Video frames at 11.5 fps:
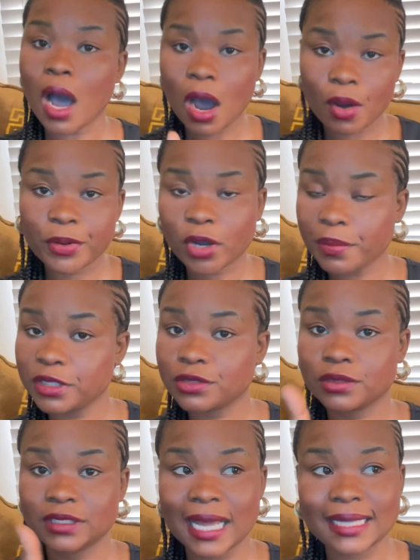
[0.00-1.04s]
I'll be coming
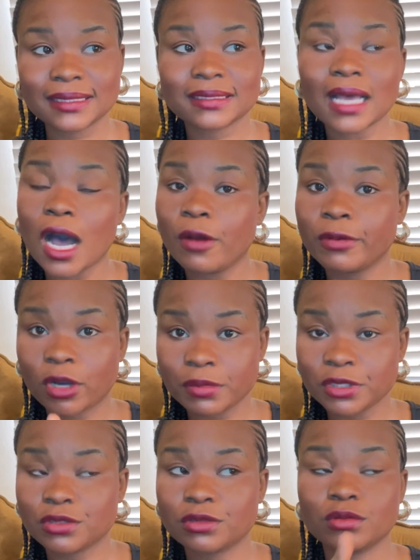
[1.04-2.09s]
to that. I'll be
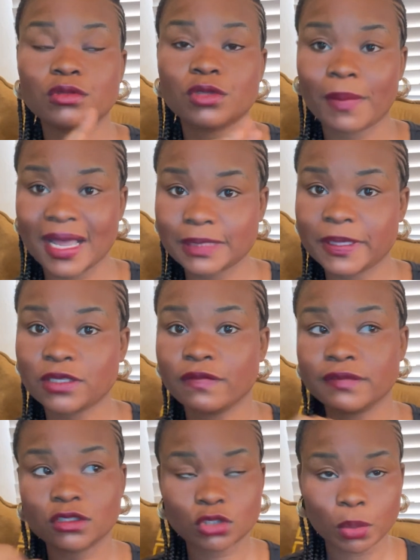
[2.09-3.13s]
coming to some aspect
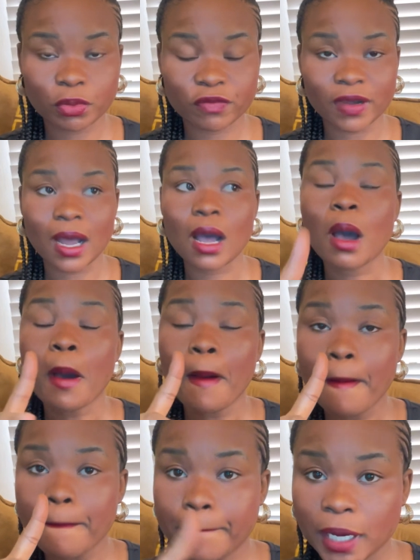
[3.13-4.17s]
of this stopover,
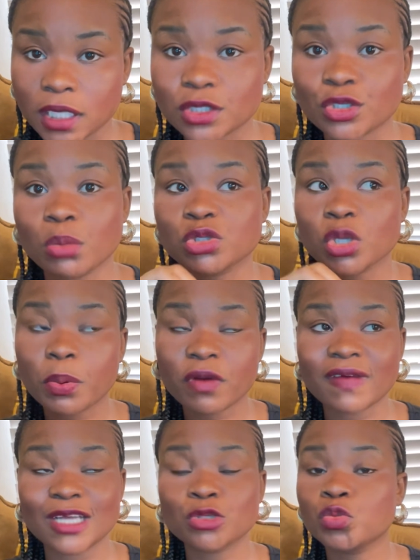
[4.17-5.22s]
but some
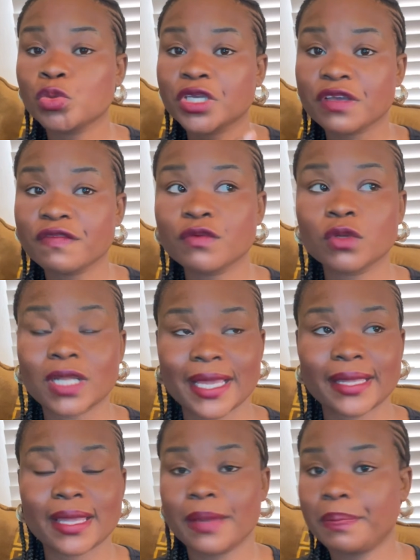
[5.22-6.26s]
stopovers will give you
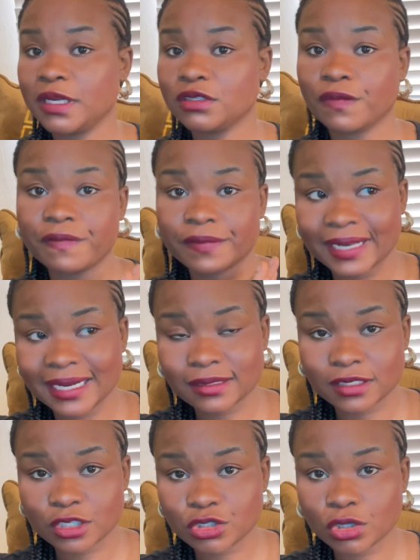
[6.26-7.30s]
like a place of
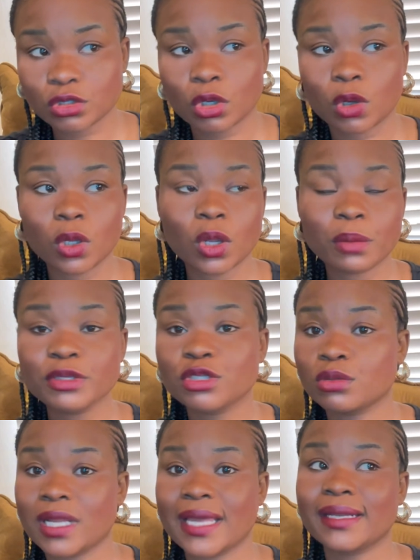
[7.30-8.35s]
relaxation or lobby
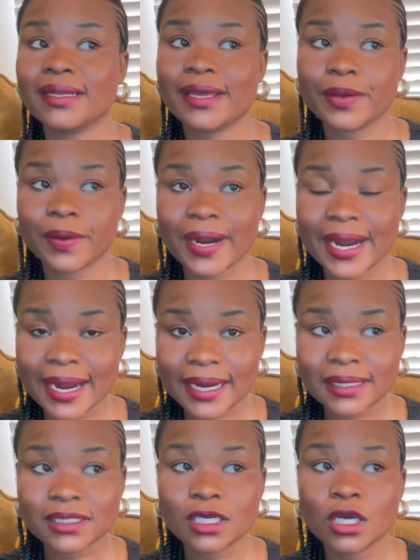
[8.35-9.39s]
to like lay your head,